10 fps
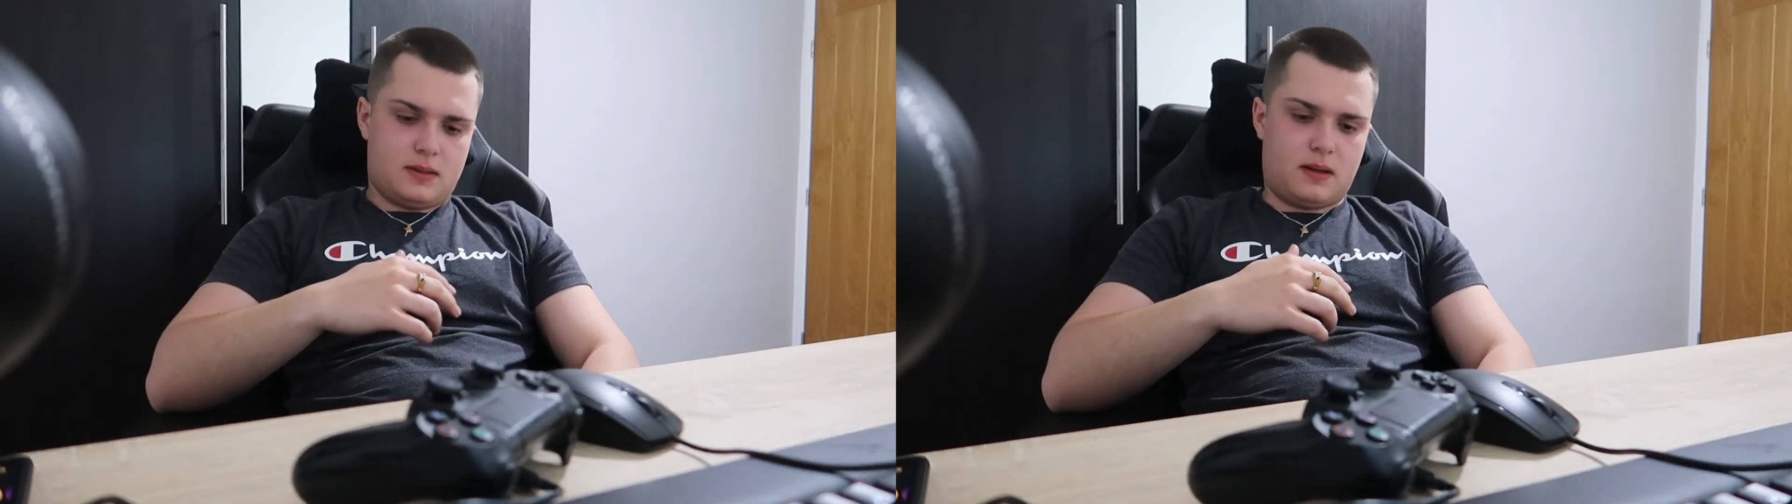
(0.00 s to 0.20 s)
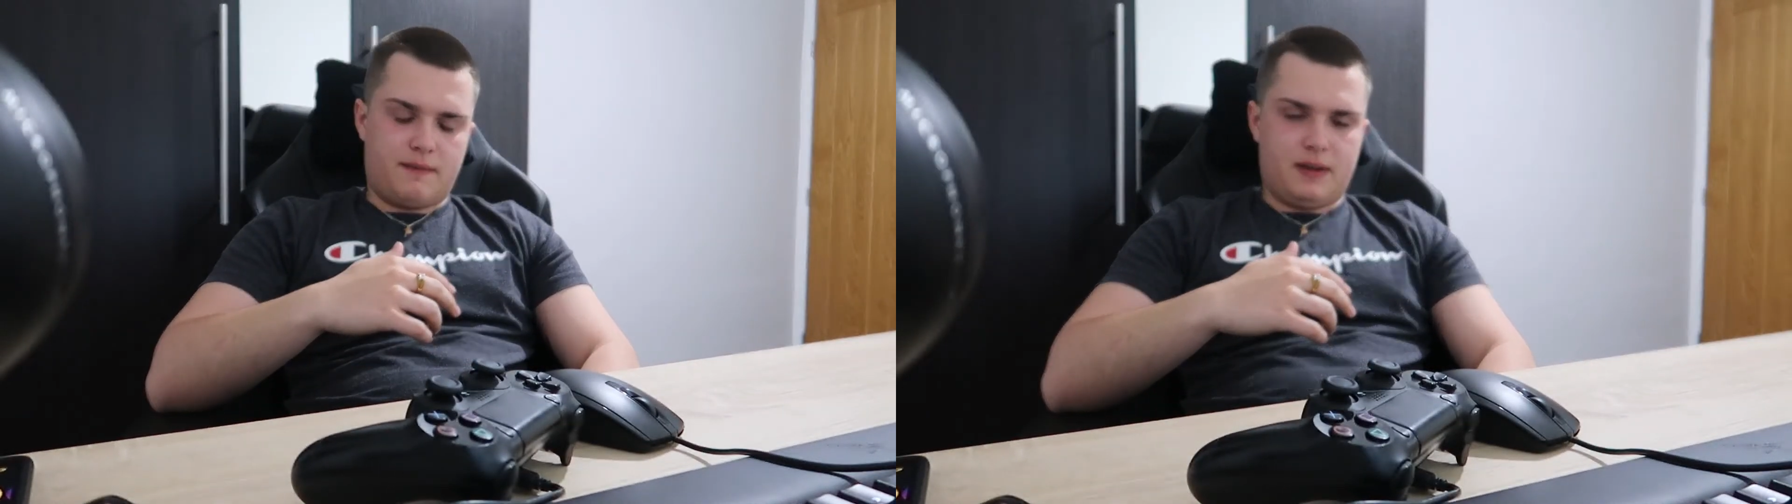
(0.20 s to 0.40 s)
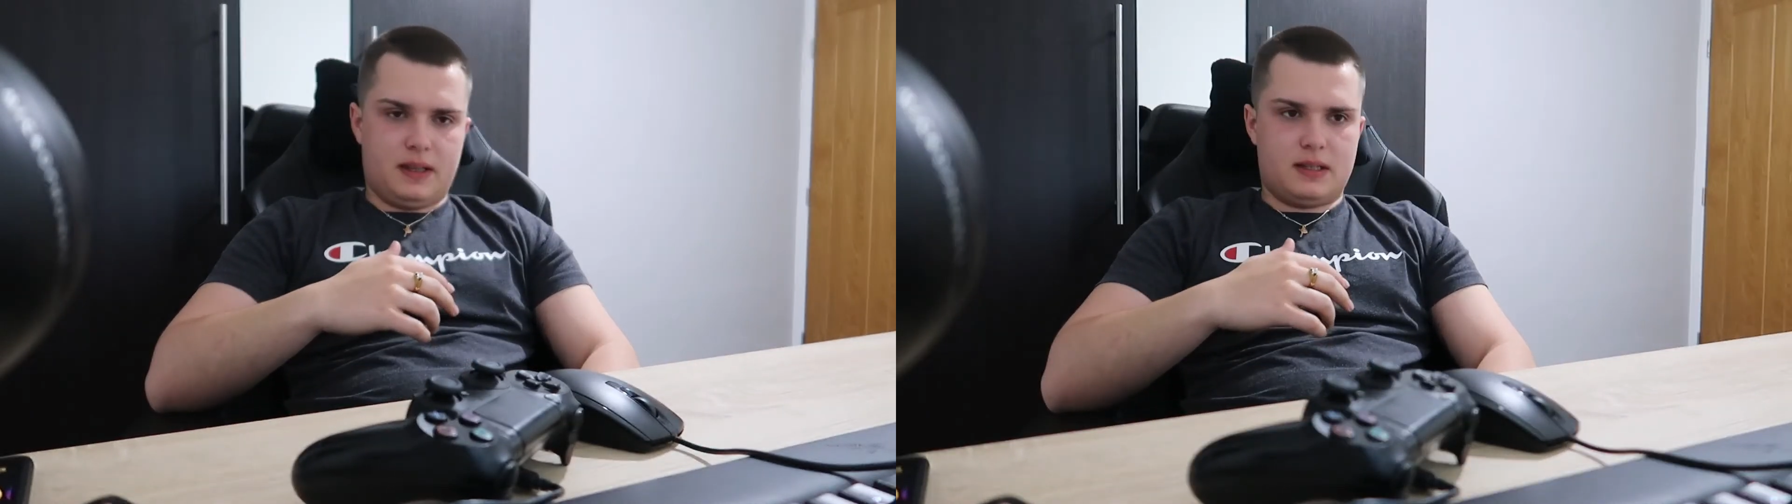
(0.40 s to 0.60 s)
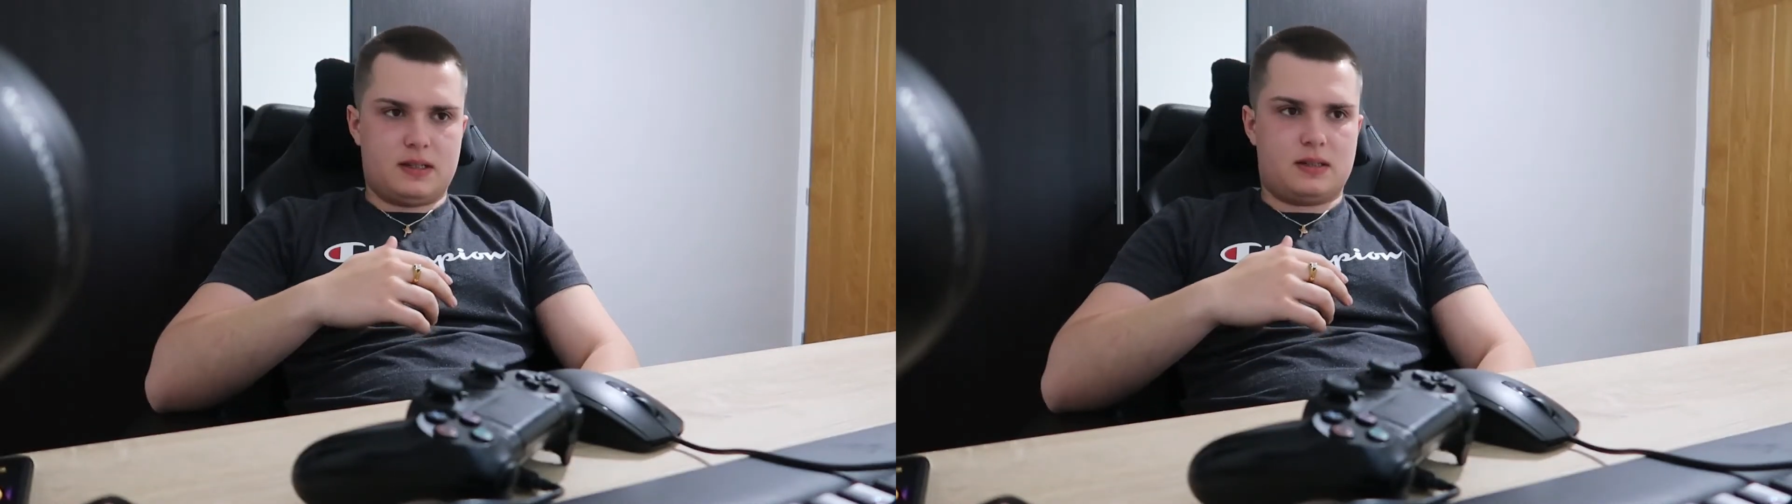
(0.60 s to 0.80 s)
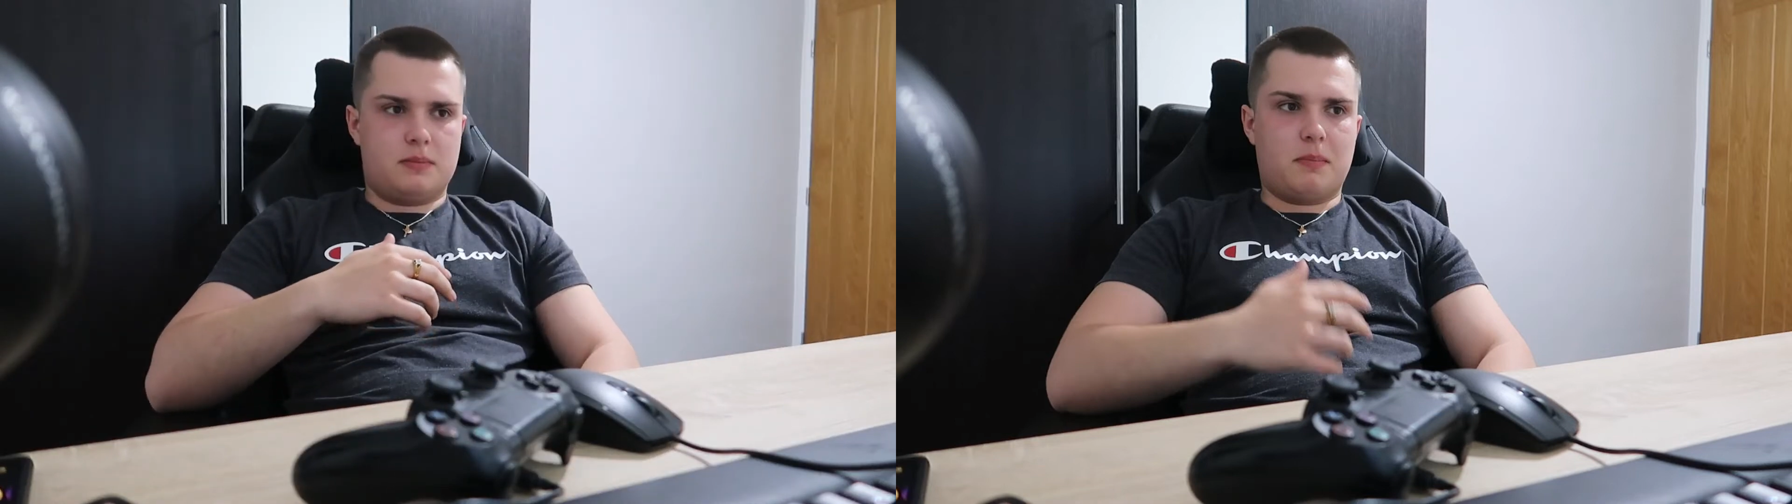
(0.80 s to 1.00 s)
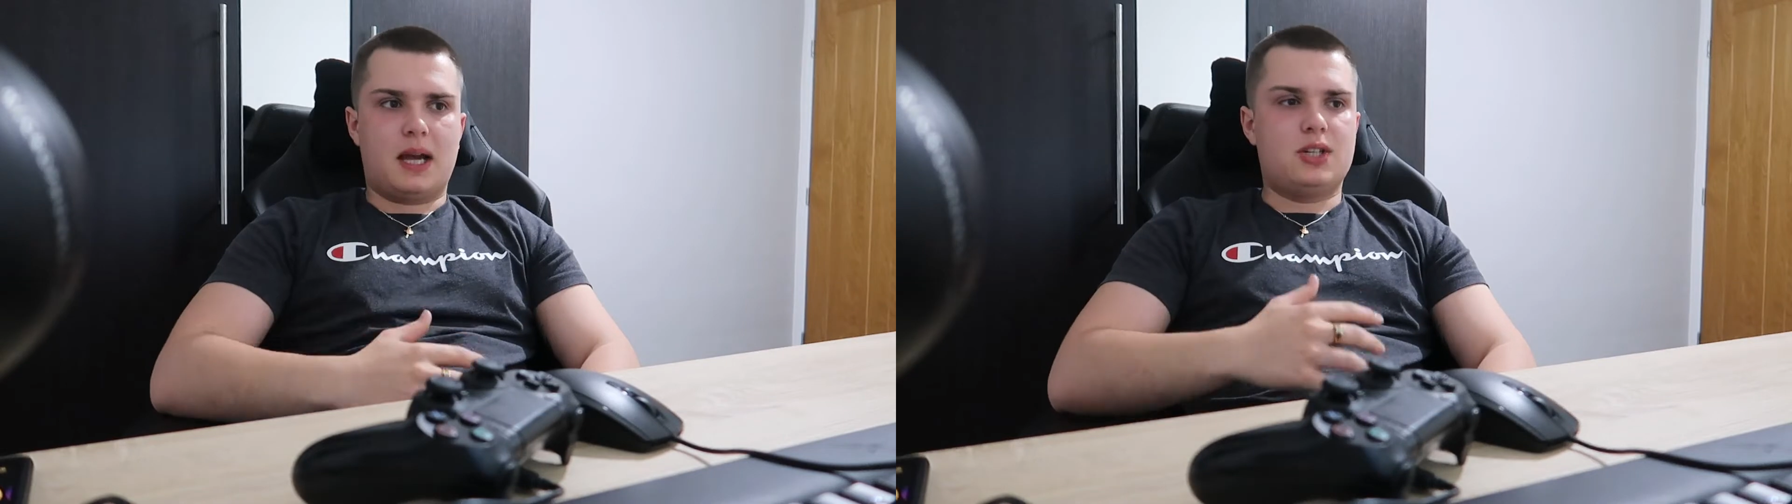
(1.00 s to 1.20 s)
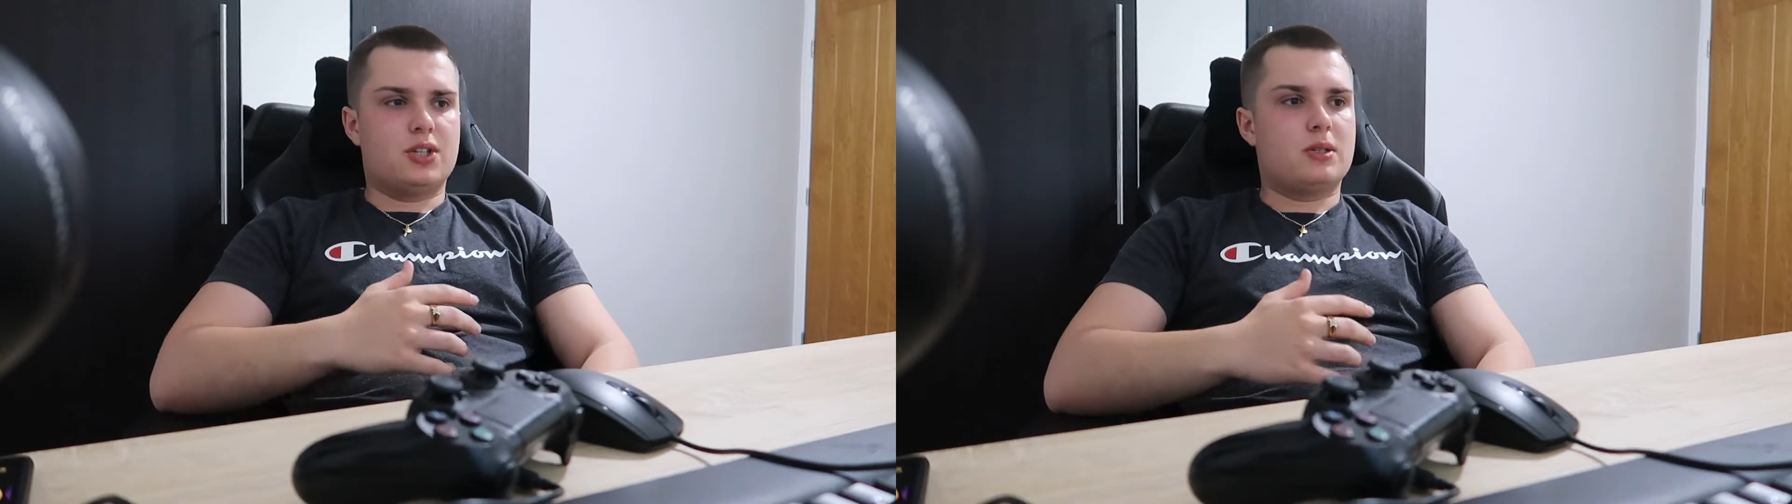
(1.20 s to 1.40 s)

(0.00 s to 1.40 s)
something that's major